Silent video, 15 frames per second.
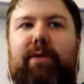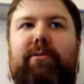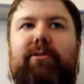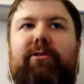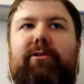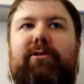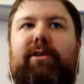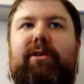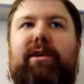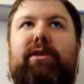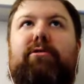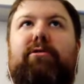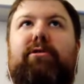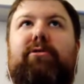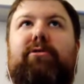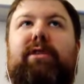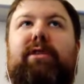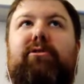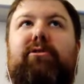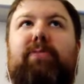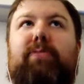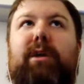So to say you're 10 years
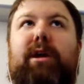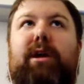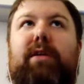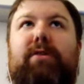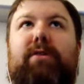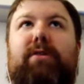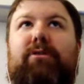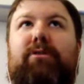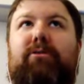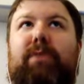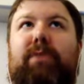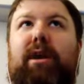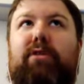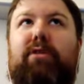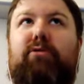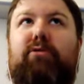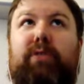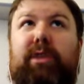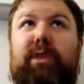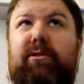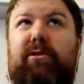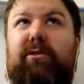behind, 10 years behind who? The
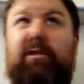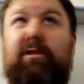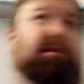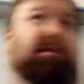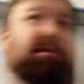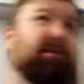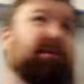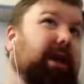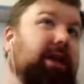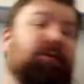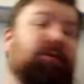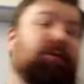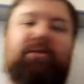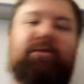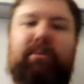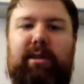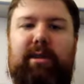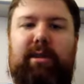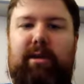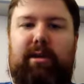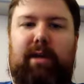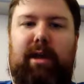leaders? The followers? I mean,
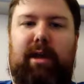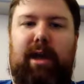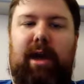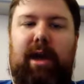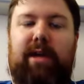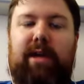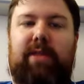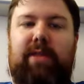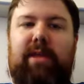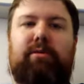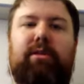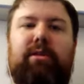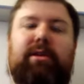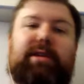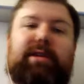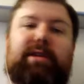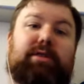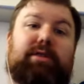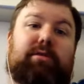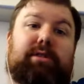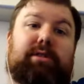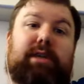that's one of the things I just don't
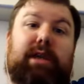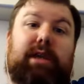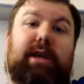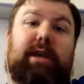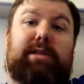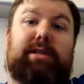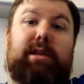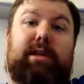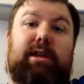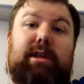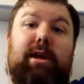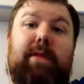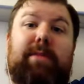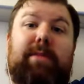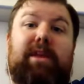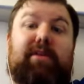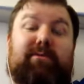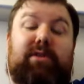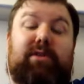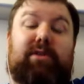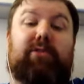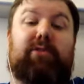understand. I can say that it
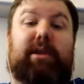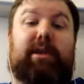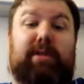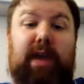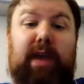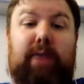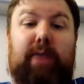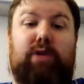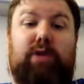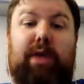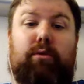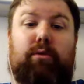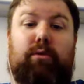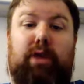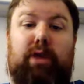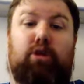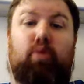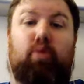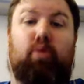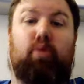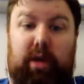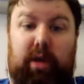feels like time travel when I go
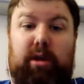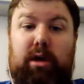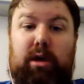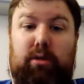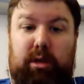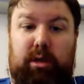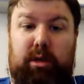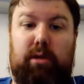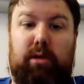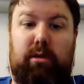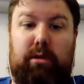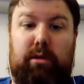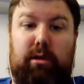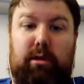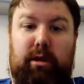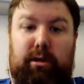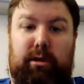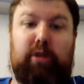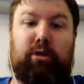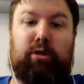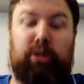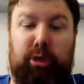work on networking. It
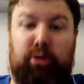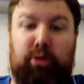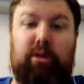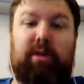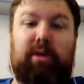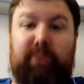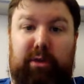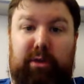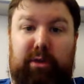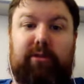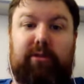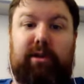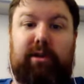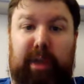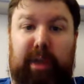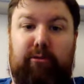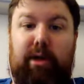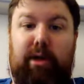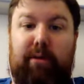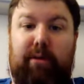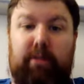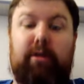literally feels like time travel.